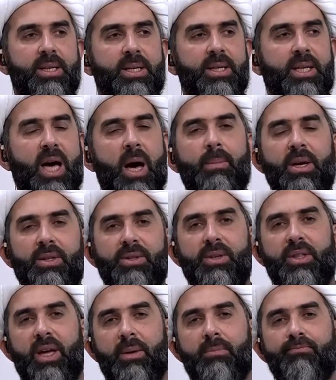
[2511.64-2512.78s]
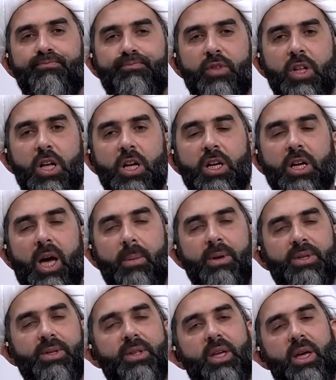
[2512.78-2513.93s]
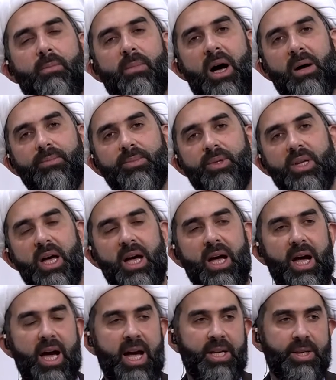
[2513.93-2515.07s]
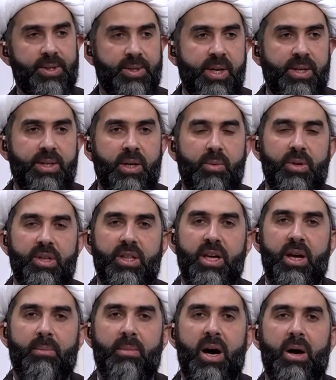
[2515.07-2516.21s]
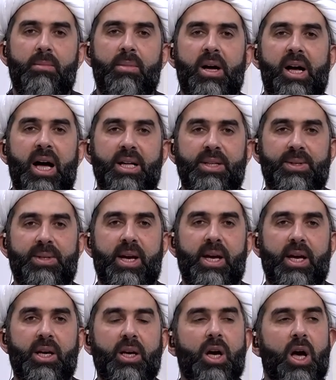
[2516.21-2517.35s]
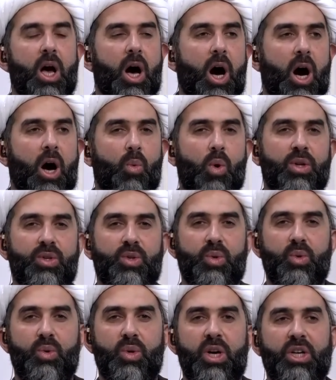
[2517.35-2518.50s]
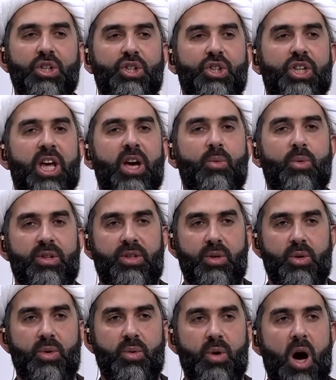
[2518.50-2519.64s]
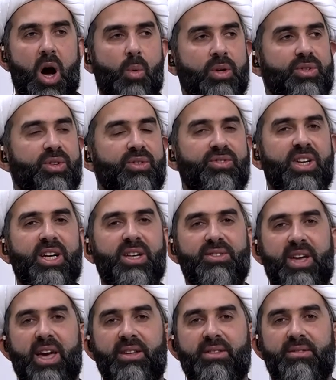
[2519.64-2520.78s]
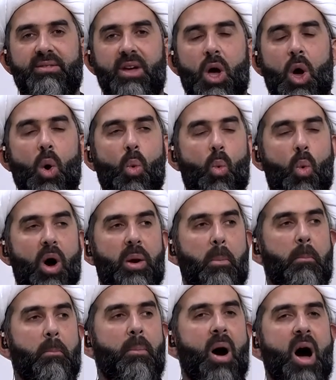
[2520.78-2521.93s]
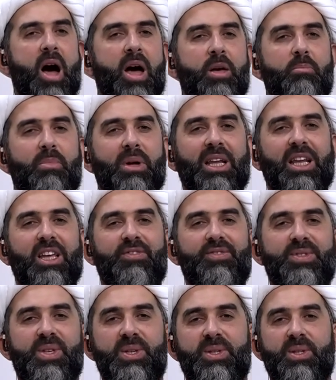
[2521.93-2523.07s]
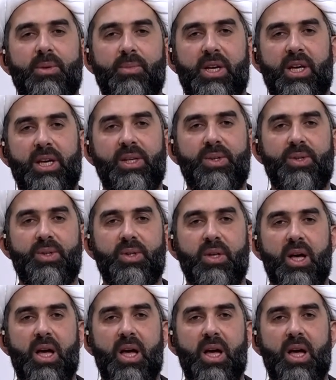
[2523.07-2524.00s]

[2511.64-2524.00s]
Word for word: coming to them, coming to the Imams and sitting with the Imam and saying, I want to share with you, I want to dictate what my belief system is,